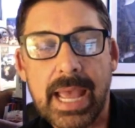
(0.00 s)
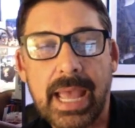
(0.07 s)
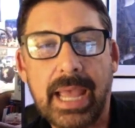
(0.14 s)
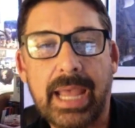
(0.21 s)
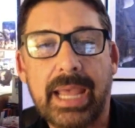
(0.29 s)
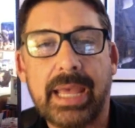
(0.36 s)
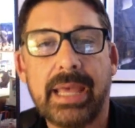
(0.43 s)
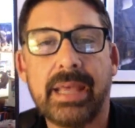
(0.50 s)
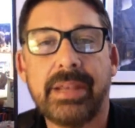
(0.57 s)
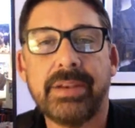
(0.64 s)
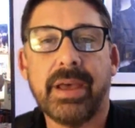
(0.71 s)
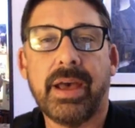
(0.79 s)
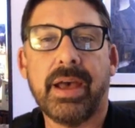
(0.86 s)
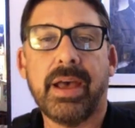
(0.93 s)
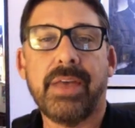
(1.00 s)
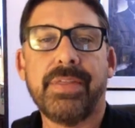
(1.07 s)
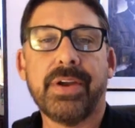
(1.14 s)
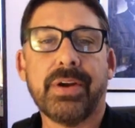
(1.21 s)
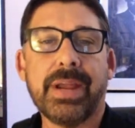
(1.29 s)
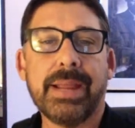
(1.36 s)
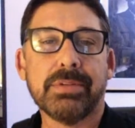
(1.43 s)
and
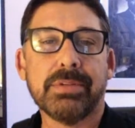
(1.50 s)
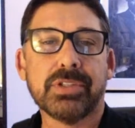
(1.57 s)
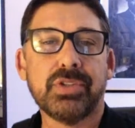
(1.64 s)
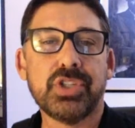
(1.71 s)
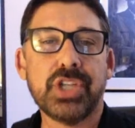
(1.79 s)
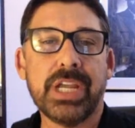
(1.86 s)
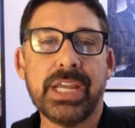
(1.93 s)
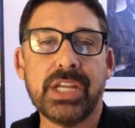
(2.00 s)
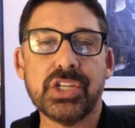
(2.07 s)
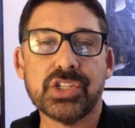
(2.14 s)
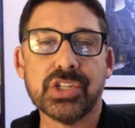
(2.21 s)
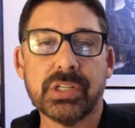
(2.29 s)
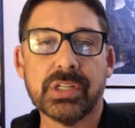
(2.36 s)
they're able to change